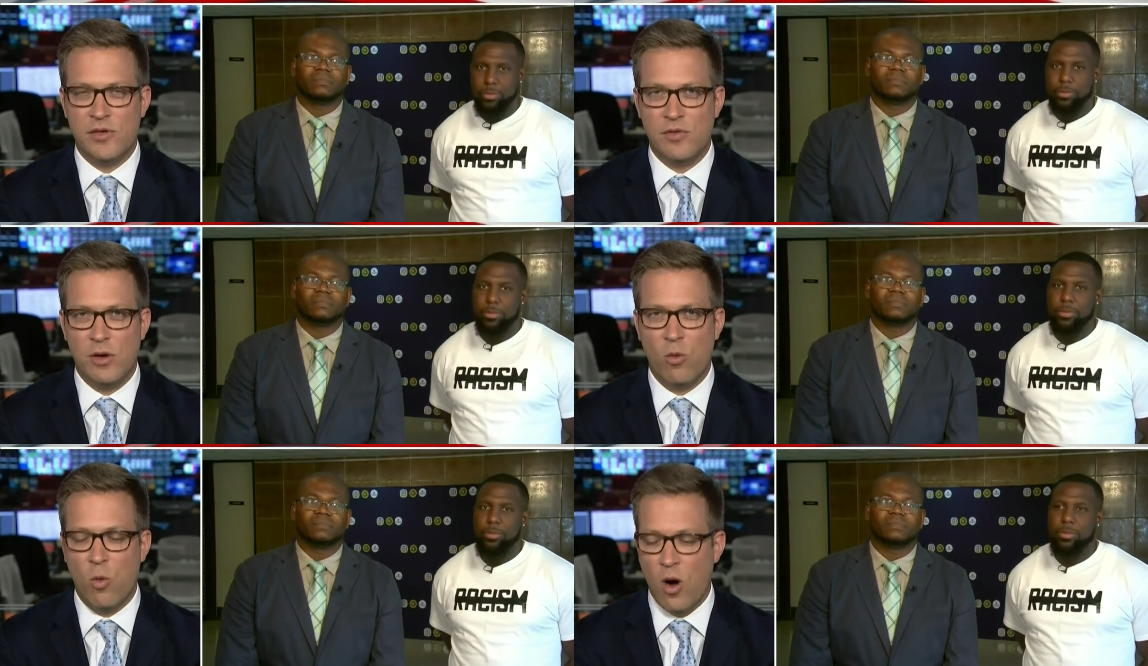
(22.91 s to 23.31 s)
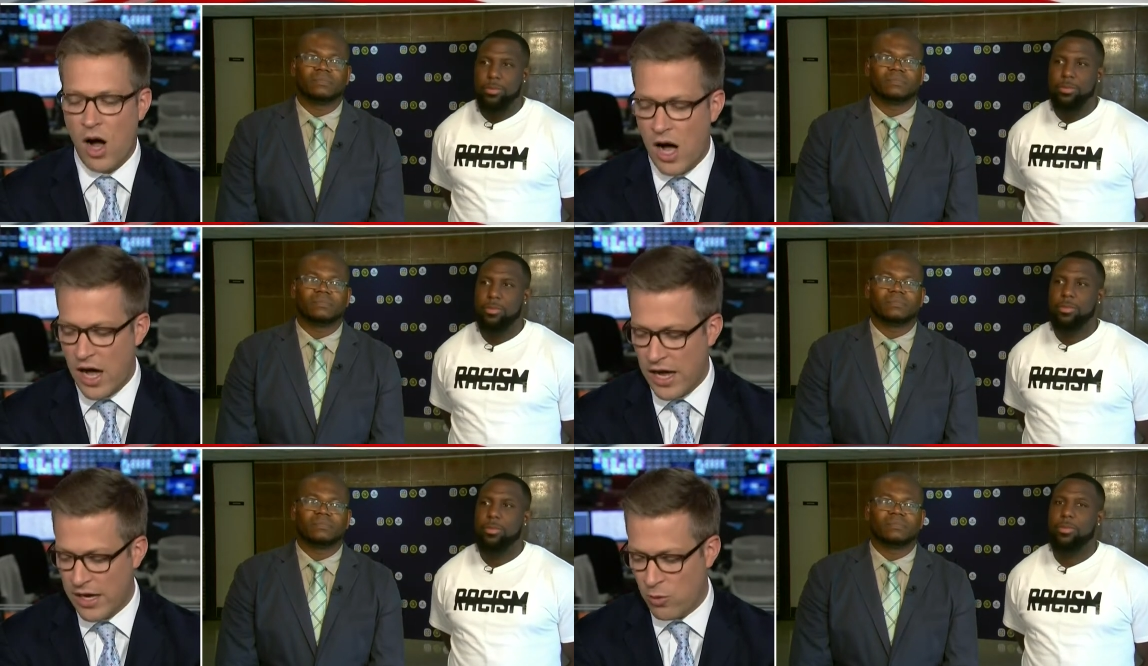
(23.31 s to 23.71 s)

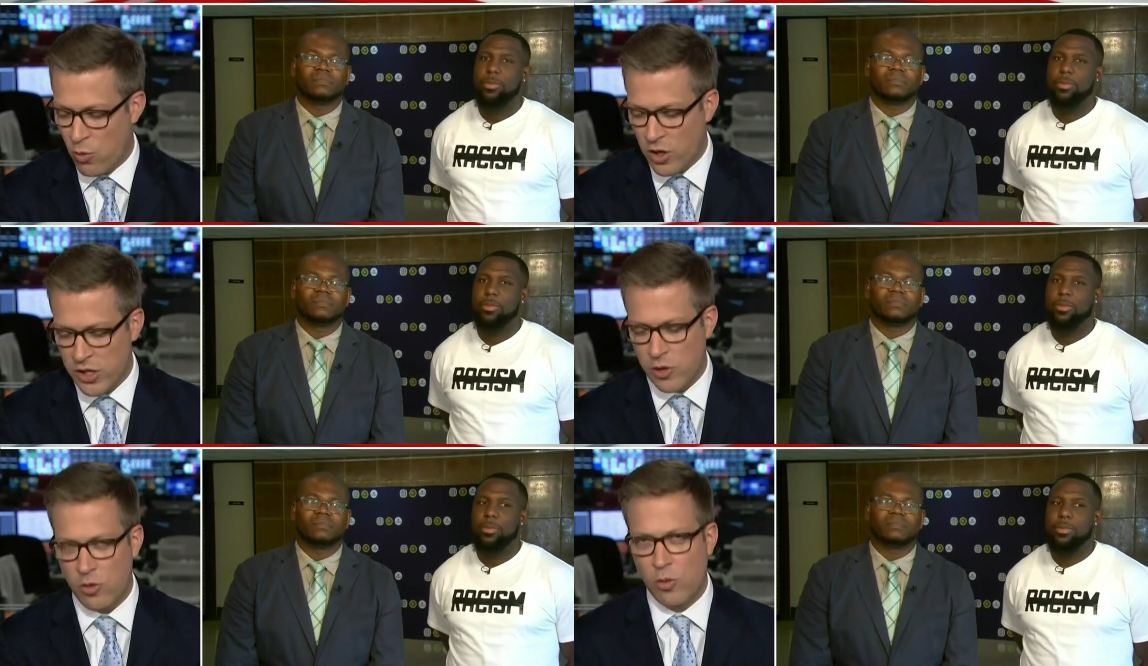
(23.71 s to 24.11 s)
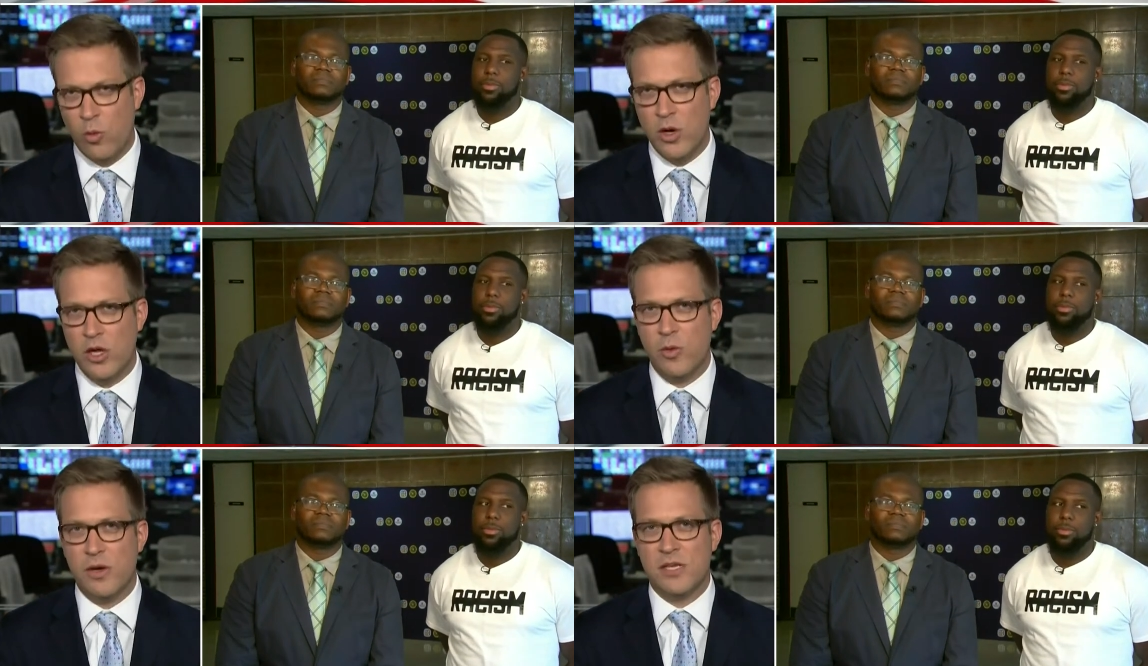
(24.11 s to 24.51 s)
Speaker 1: Why, and what do
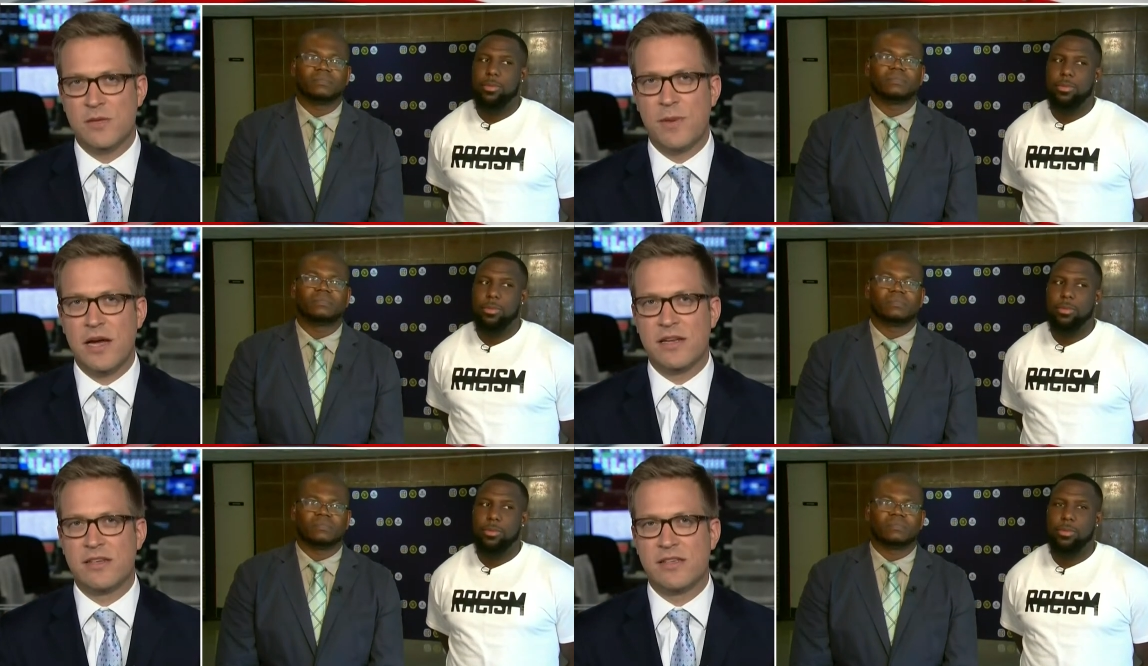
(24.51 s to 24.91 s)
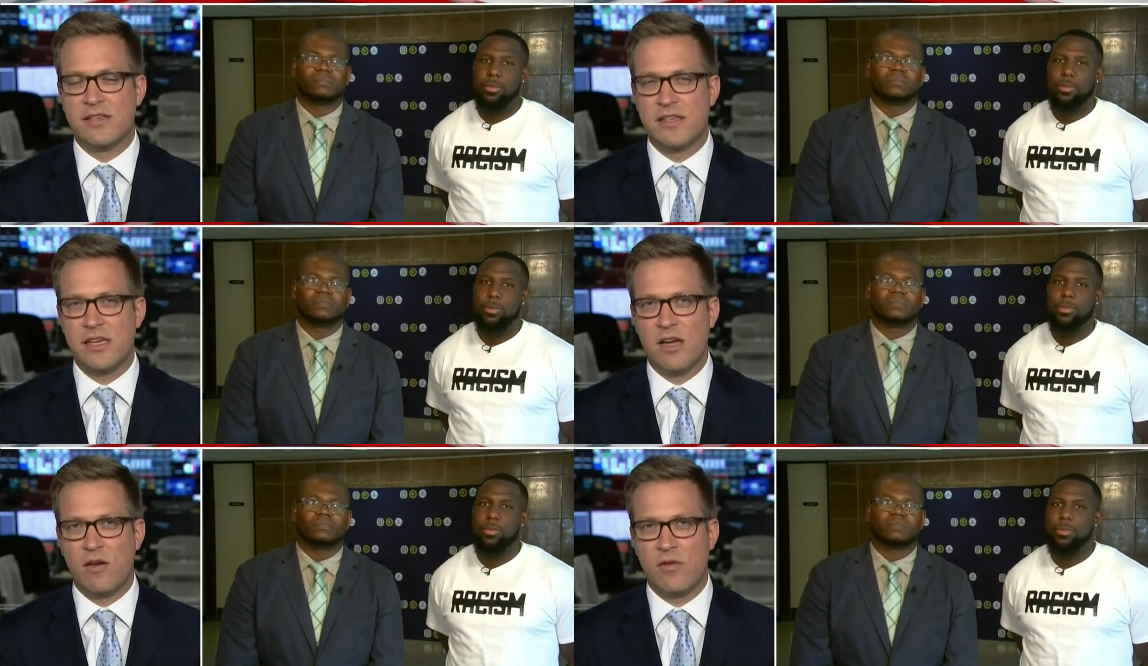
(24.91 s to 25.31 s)
you expect to see
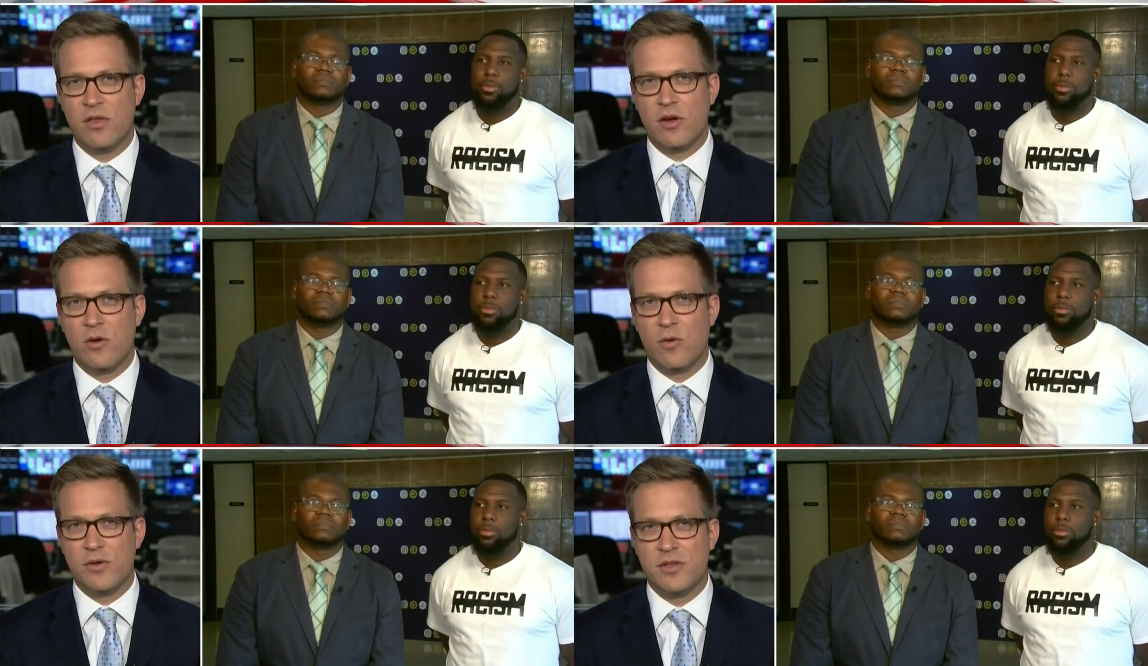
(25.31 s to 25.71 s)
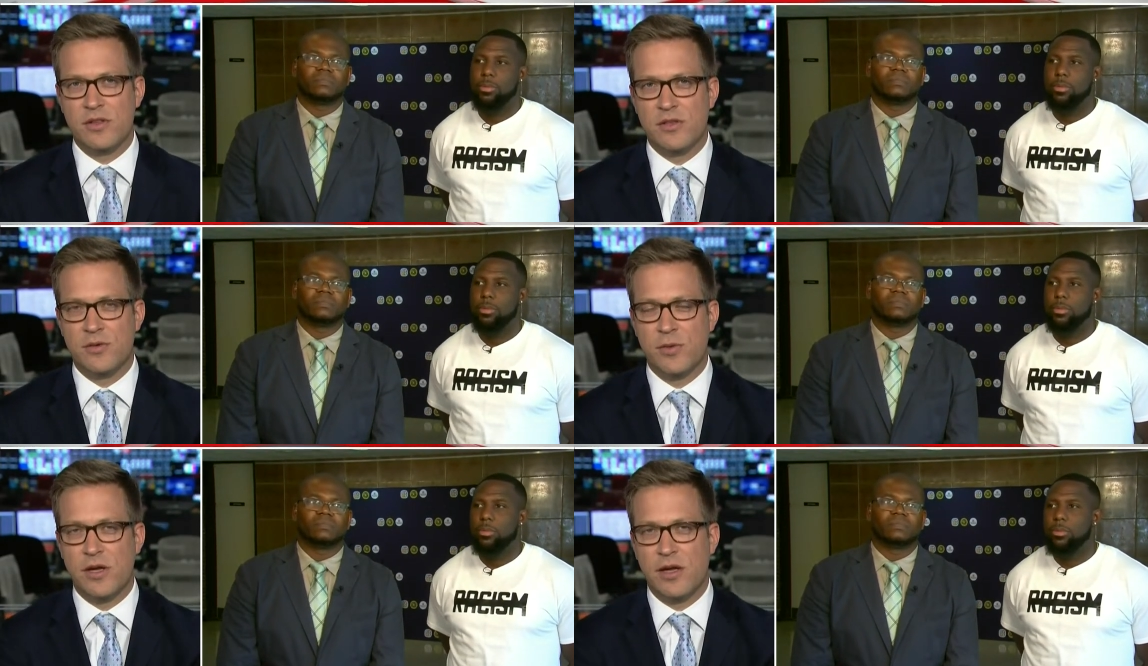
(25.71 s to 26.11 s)
over the course of this
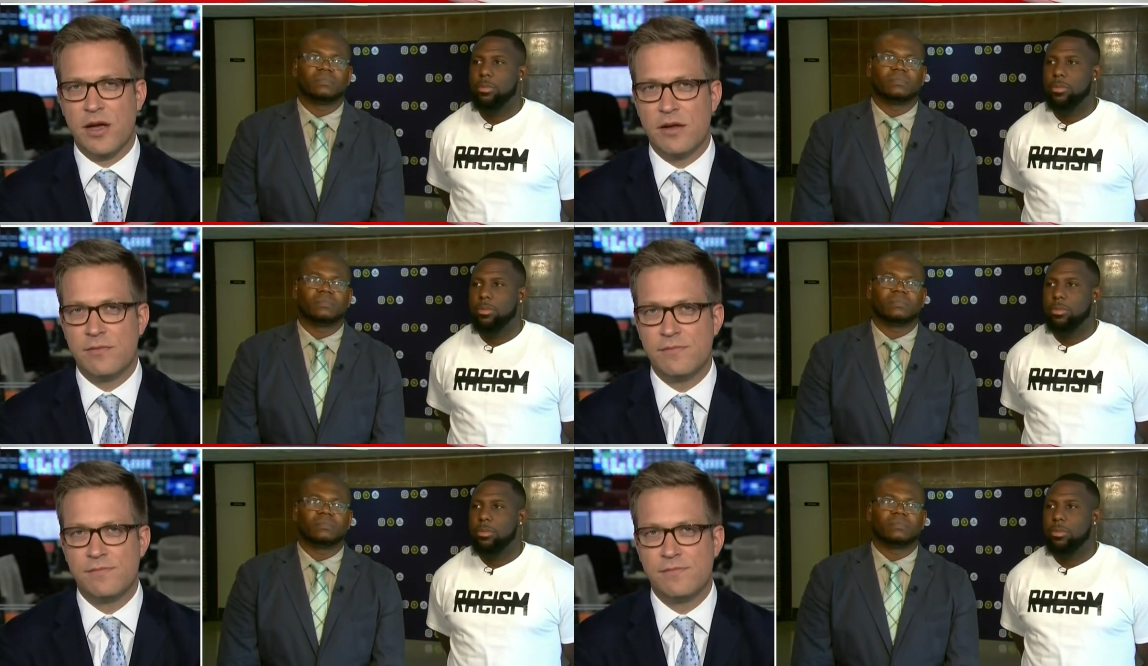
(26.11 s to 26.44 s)
weekend?